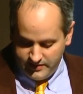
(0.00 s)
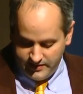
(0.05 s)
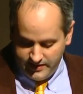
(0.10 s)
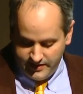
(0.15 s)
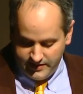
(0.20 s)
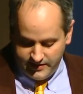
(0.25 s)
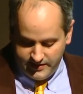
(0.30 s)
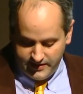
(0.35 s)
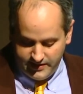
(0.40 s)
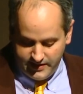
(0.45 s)
in
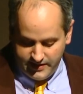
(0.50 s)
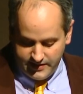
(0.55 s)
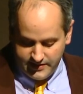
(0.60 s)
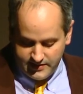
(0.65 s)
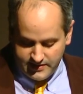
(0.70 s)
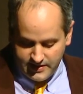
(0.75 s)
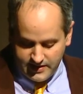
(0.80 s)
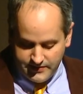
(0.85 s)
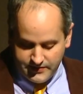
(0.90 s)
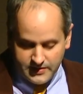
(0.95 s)

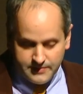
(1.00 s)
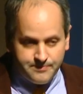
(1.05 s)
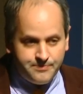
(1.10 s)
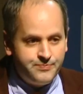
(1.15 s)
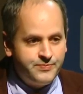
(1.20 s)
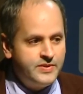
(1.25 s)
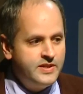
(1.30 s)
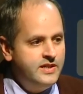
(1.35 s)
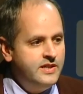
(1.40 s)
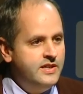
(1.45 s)
1987.
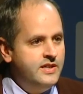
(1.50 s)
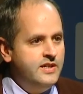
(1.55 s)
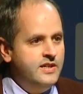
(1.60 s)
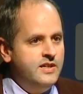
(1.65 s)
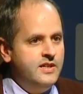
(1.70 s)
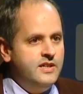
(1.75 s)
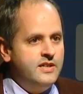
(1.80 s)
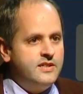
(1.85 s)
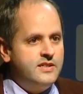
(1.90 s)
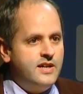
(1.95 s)

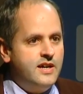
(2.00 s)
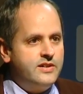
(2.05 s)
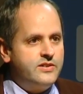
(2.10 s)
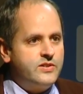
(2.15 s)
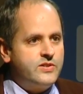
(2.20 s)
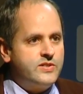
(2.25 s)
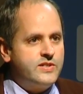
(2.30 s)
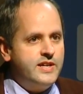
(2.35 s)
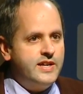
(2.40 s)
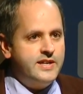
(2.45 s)

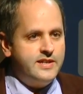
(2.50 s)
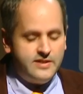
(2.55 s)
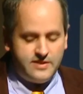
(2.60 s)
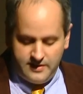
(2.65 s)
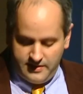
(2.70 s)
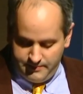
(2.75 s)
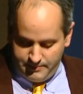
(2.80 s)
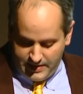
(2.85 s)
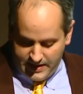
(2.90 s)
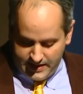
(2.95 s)
Dr.
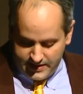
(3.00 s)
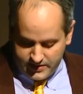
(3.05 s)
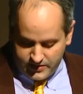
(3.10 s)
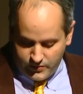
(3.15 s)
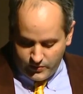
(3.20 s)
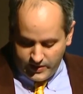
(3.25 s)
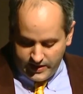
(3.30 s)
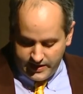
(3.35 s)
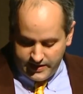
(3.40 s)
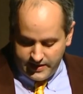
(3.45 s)
Stetten
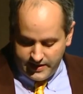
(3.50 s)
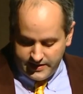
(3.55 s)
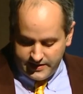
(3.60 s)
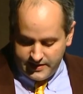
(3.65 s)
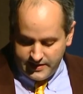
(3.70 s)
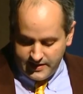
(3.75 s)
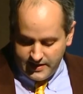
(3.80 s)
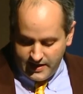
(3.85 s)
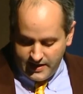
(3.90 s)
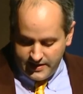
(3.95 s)
passed away in
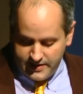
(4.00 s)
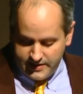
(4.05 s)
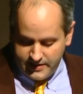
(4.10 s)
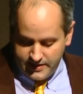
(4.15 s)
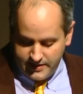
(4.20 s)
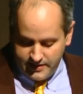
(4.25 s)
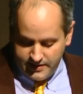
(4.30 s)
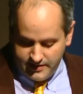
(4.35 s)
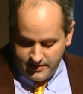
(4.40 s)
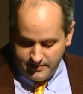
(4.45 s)

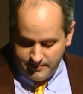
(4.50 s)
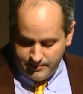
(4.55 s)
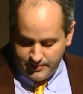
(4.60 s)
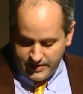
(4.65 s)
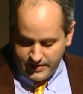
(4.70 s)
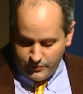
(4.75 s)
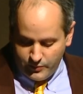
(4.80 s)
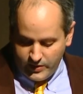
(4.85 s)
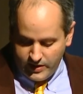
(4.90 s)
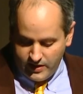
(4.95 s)
1990,
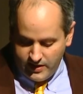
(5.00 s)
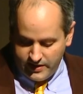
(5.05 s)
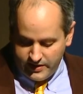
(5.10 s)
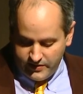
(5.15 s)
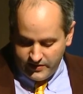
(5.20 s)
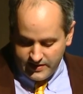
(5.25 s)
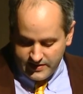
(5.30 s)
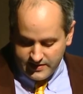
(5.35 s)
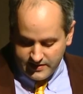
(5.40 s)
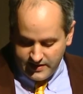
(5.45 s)
but we
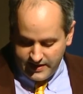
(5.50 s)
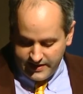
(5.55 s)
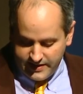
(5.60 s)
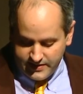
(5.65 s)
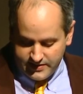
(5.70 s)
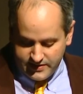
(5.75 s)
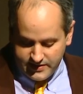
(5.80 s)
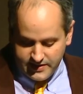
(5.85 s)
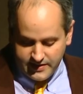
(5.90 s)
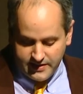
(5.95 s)
honor his
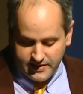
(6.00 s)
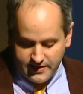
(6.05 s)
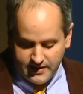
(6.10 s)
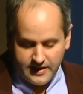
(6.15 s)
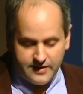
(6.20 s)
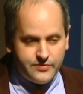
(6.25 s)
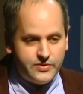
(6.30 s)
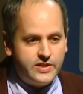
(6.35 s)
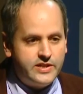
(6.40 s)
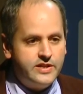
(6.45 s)
legacy
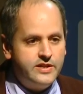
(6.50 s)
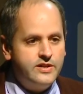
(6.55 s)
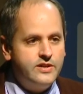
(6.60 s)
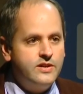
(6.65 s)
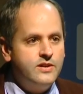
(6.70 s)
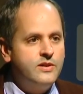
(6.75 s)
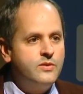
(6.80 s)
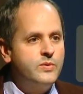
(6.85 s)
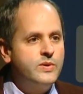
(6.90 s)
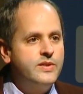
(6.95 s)
every
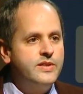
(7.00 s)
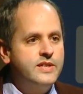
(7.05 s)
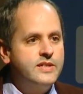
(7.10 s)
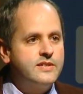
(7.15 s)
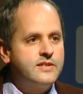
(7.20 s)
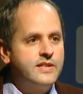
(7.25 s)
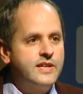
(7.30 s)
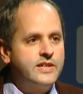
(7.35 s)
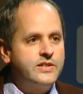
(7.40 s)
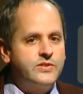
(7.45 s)
year with
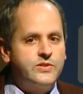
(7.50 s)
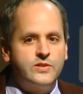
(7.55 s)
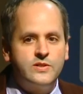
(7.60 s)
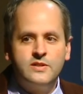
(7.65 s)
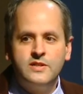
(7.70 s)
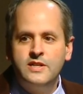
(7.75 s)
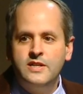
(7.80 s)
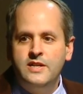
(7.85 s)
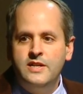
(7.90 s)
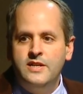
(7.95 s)
this
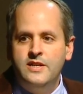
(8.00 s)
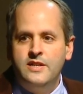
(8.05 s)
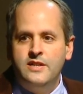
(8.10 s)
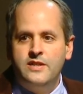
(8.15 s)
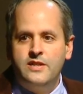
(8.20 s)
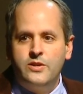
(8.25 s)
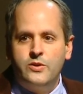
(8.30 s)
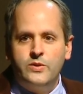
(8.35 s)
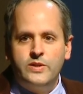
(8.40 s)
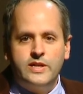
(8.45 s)
lecture.
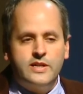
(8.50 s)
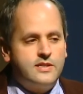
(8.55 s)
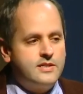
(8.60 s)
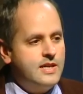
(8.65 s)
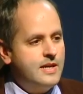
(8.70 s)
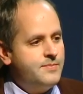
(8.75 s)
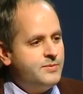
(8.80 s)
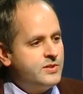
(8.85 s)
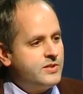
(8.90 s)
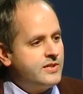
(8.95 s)
The only
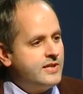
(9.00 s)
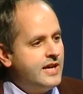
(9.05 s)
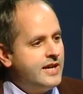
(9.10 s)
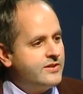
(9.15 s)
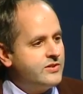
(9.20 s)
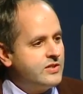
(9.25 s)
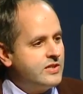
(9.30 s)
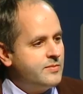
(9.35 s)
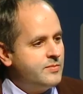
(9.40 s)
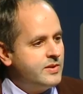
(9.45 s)
exception
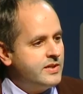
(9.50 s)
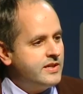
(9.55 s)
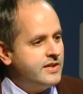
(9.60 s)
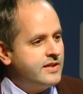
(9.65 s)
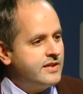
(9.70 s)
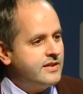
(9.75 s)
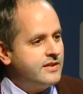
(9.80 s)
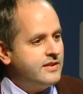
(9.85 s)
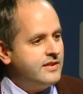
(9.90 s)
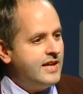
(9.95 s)
actually
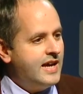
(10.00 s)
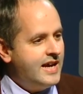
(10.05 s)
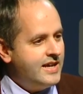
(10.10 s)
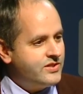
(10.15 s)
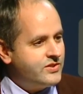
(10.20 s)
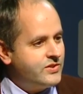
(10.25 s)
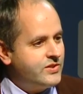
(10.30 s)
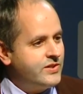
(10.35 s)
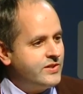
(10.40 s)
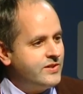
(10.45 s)
being
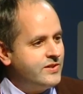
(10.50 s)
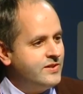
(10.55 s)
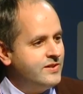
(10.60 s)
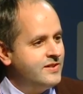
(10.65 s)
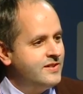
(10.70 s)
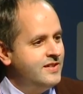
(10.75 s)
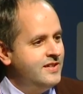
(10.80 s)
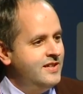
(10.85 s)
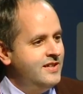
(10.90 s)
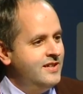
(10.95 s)
last year